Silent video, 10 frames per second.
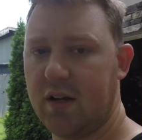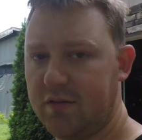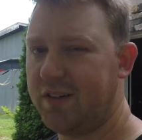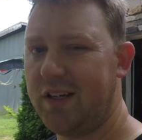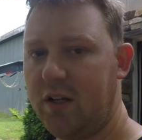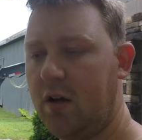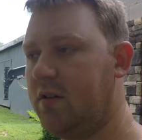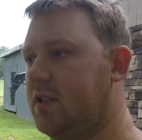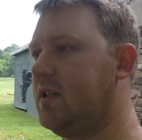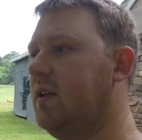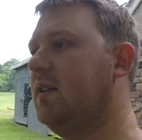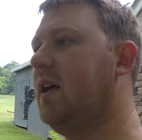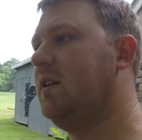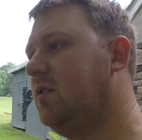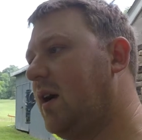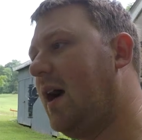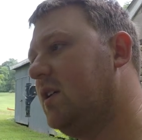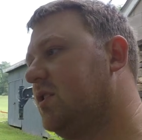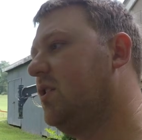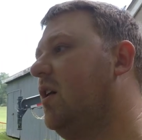a video to let you
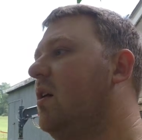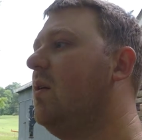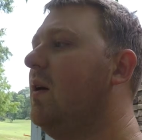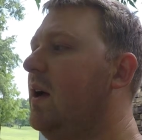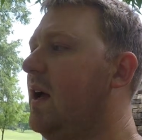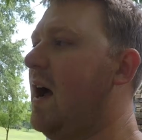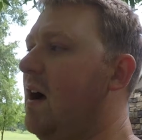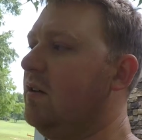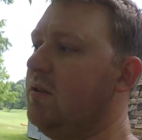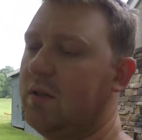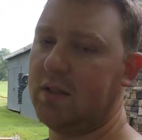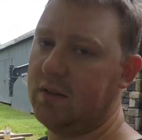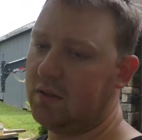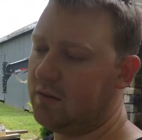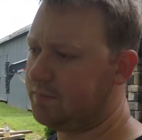guys know how you can